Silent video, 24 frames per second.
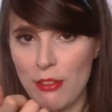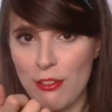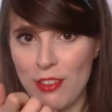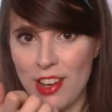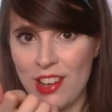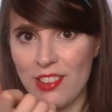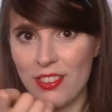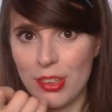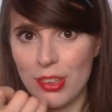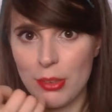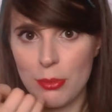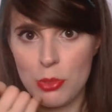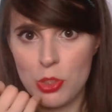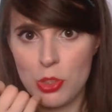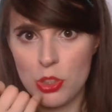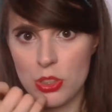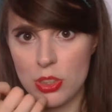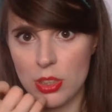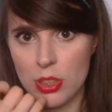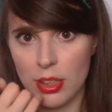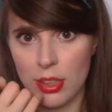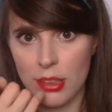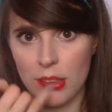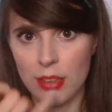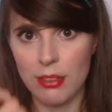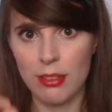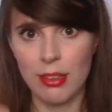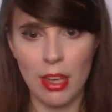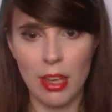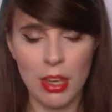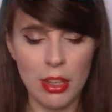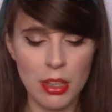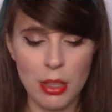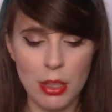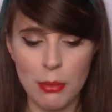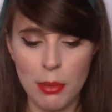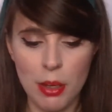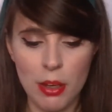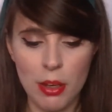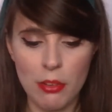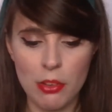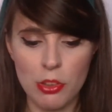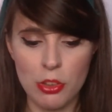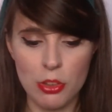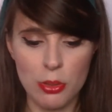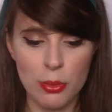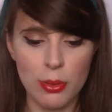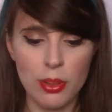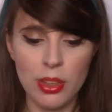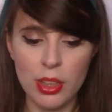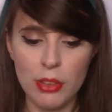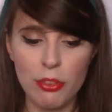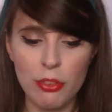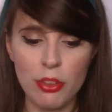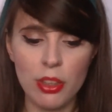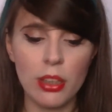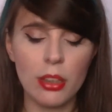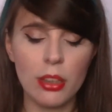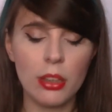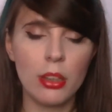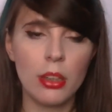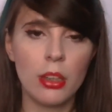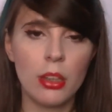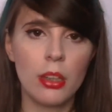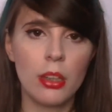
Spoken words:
around them just to get anywhere and do anything.